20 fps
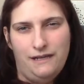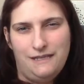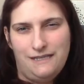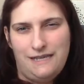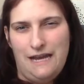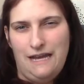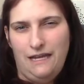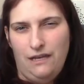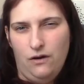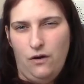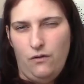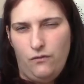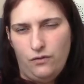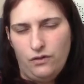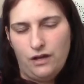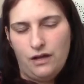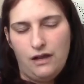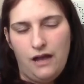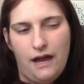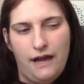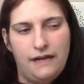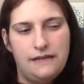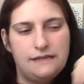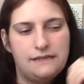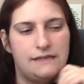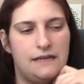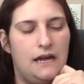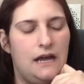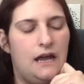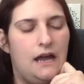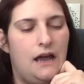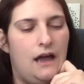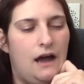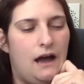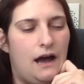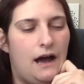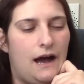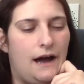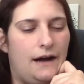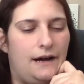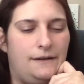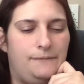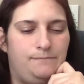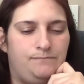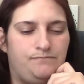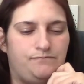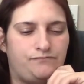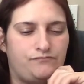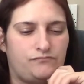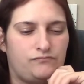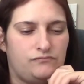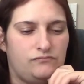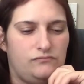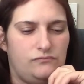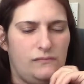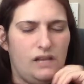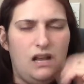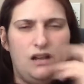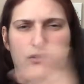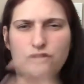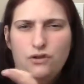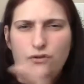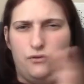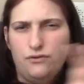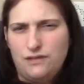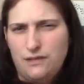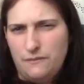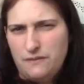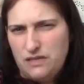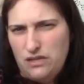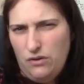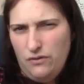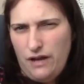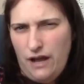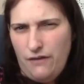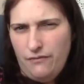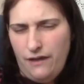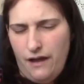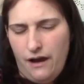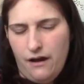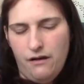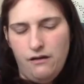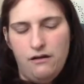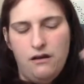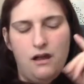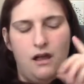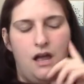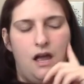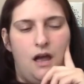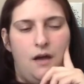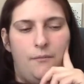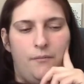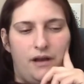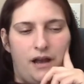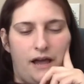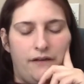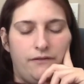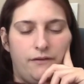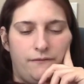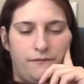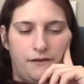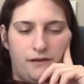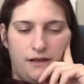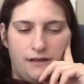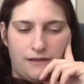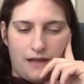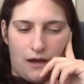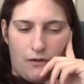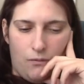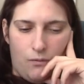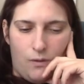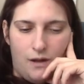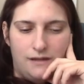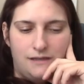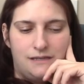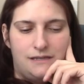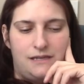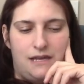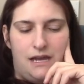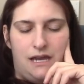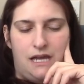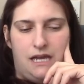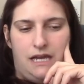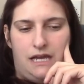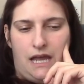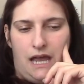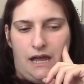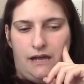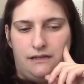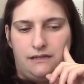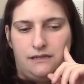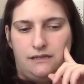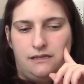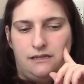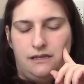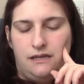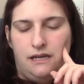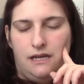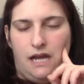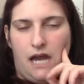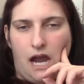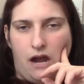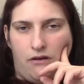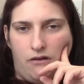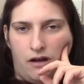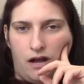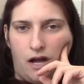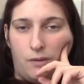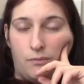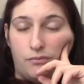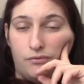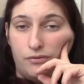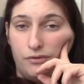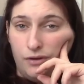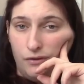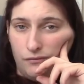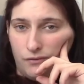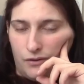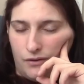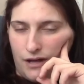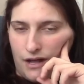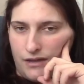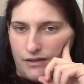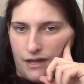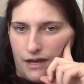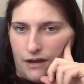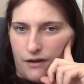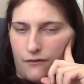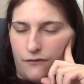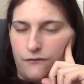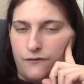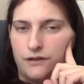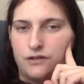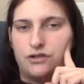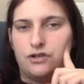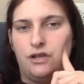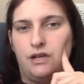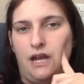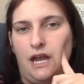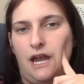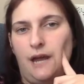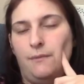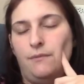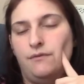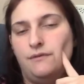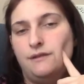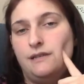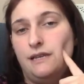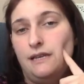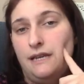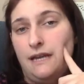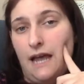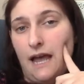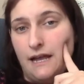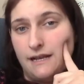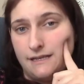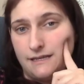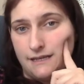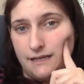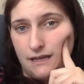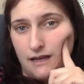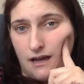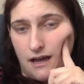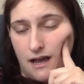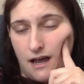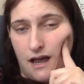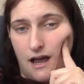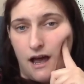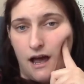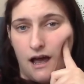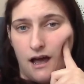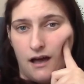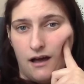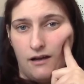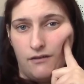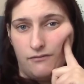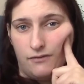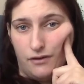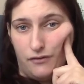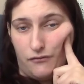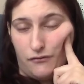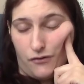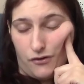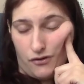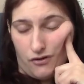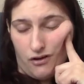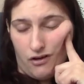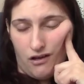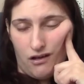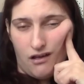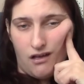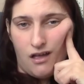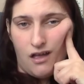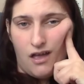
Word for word: is taking over the clients. So there's some slowdown there. But I have a feeling that once they get CARA approval and they are officially able to get a referral,